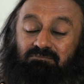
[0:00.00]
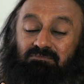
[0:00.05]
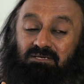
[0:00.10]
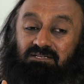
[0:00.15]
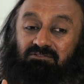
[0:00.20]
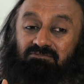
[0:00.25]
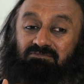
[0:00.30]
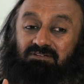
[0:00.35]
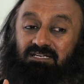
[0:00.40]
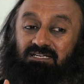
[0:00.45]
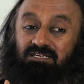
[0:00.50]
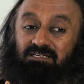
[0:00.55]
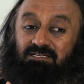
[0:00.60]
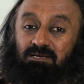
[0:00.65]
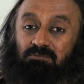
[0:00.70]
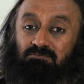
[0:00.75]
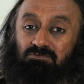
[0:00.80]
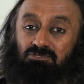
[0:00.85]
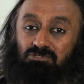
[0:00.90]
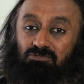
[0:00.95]
But when it
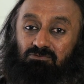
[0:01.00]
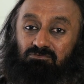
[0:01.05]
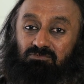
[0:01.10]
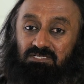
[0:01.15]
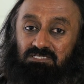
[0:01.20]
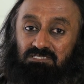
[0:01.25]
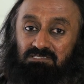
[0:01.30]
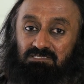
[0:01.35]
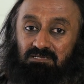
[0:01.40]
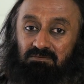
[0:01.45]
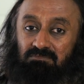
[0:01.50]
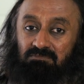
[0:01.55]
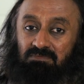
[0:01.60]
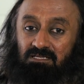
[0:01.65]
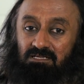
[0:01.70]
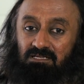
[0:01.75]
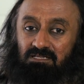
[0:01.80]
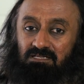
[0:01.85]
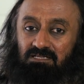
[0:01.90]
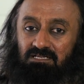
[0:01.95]
comes to wisdom,
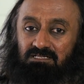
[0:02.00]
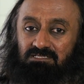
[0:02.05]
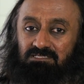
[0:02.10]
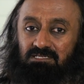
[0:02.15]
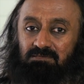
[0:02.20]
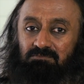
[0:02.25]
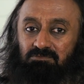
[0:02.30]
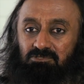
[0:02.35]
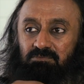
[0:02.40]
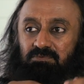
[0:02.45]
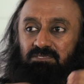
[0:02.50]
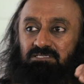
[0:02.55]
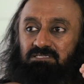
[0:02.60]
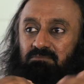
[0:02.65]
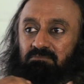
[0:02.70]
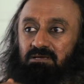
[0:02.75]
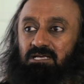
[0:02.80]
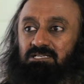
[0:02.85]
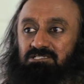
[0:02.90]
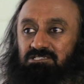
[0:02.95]
there seems to be
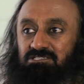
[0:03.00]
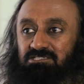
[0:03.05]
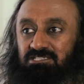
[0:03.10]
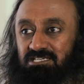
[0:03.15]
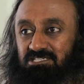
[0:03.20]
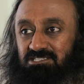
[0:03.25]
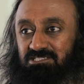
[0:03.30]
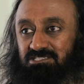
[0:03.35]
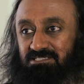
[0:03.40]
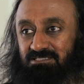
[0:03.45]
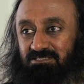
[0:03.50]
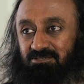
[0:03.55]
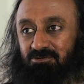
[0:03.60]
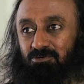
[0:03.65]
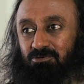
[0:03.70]
some hesitation.